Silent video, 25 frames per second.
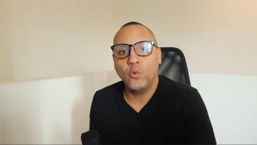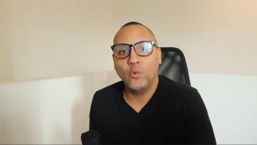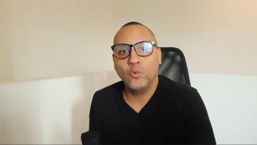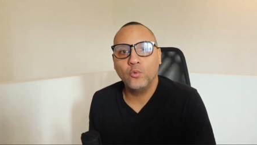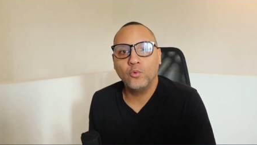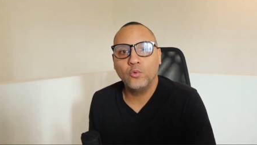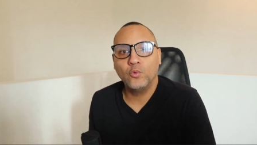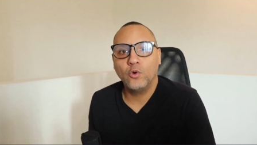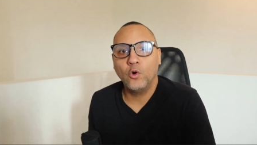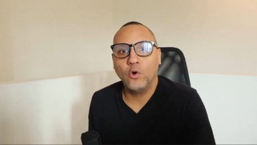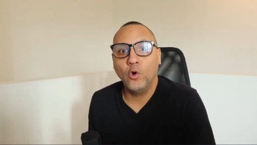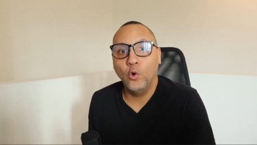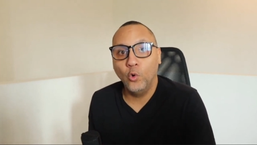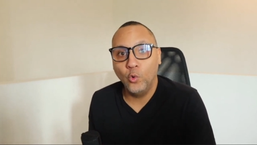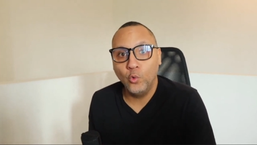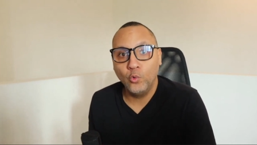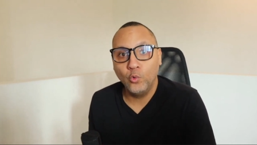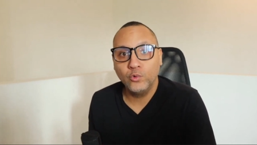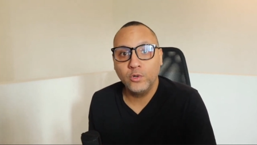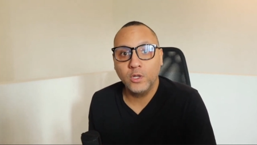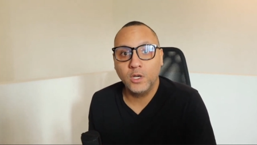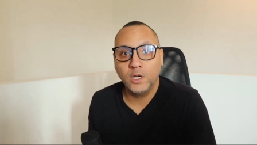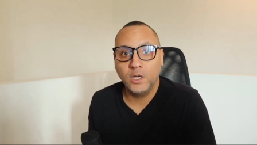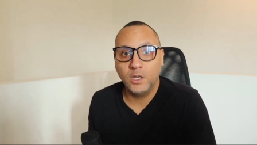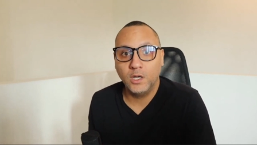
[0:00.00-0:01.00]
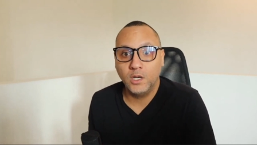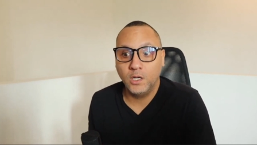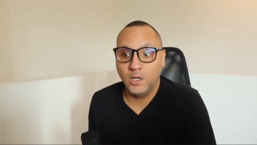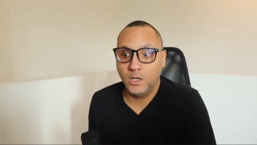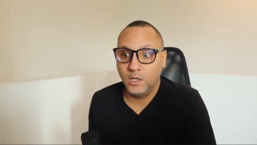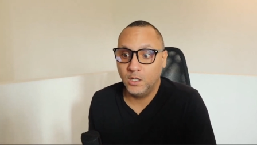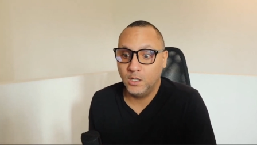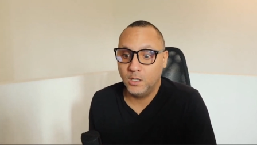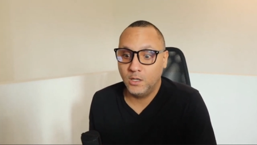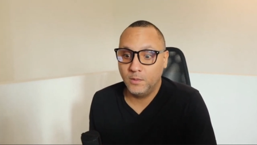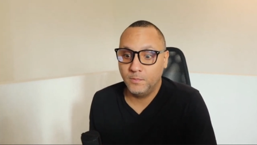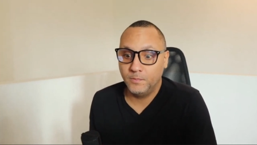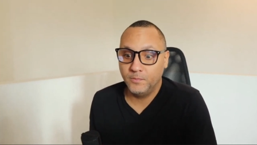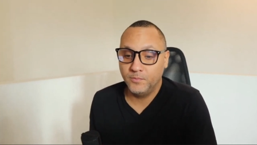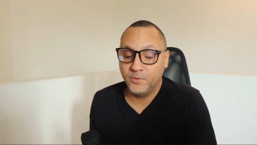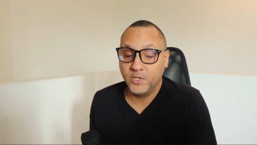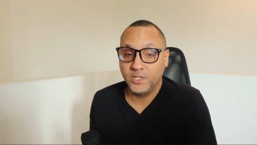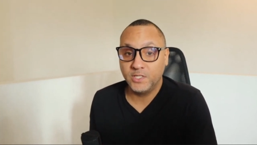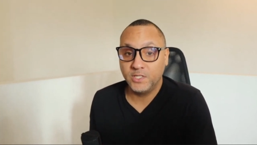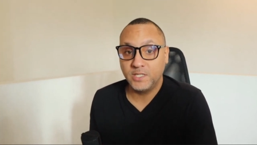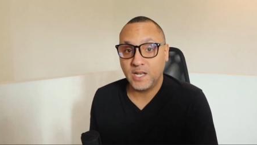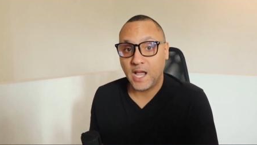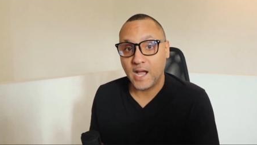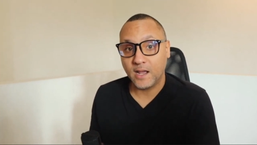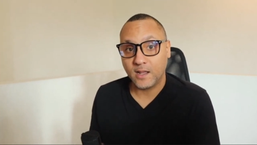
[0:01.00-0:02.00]
own um, the
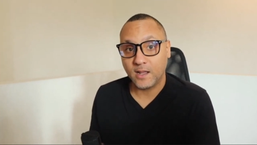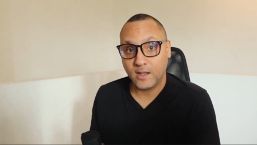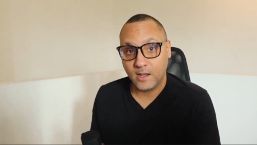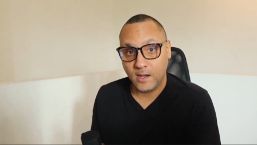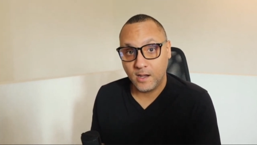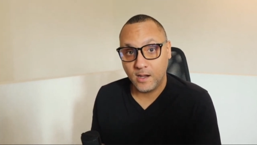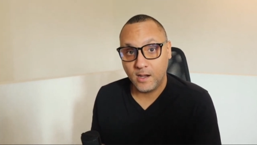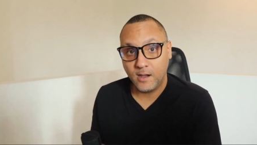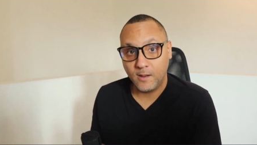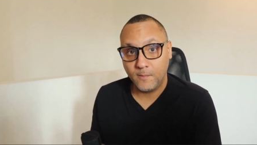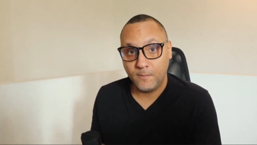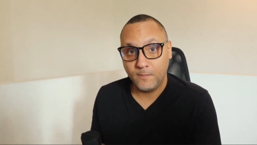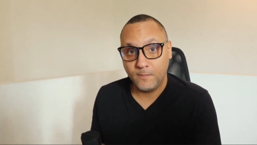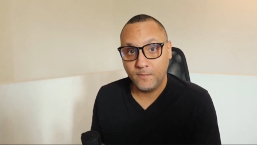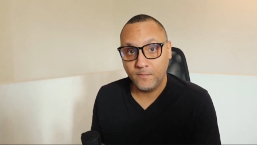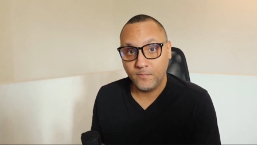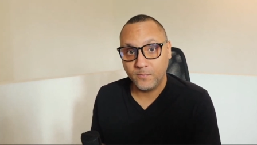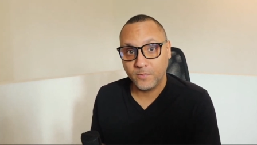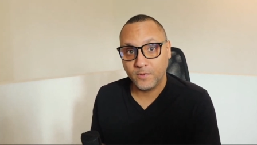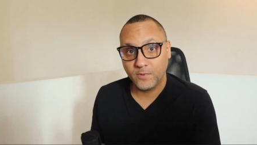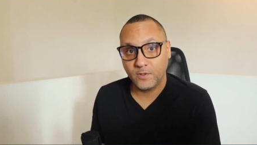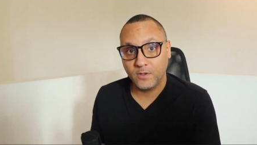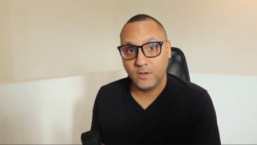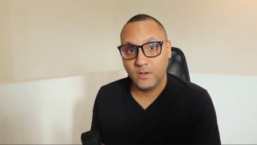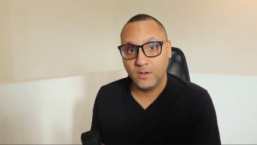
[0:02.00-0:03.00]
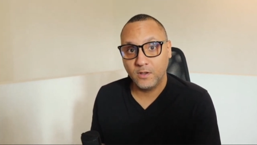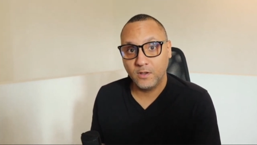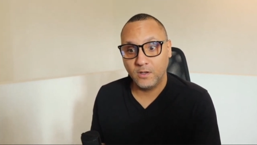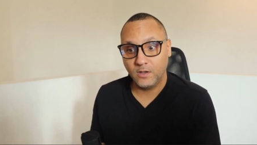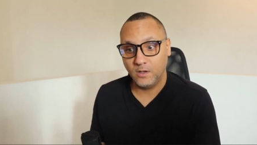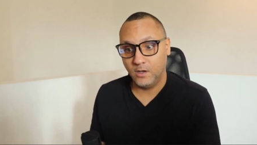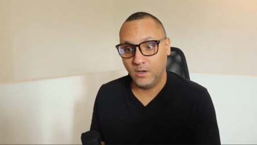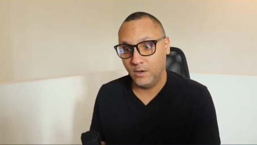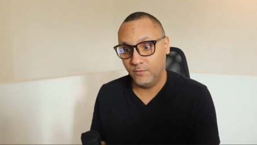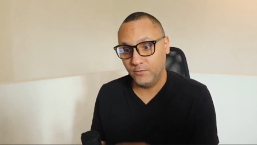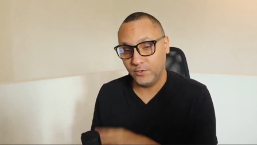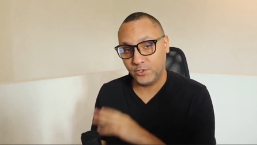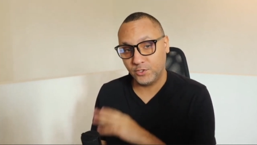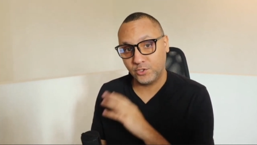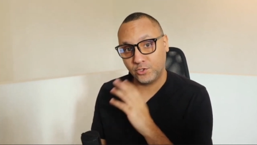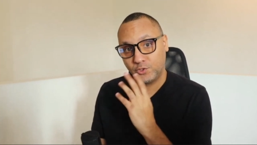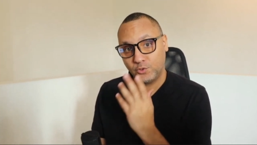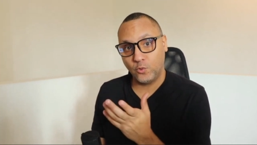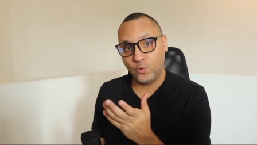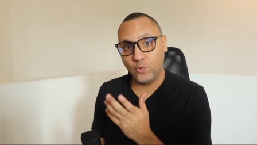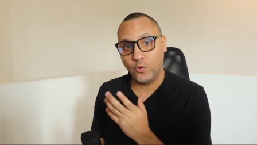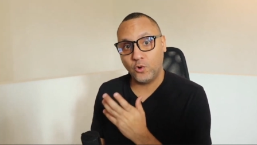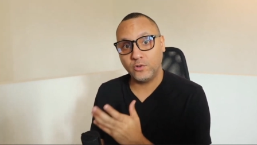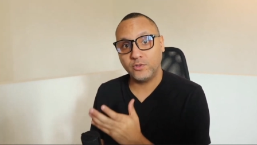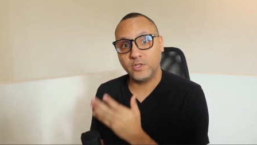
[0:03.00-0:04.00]
dot com of a store than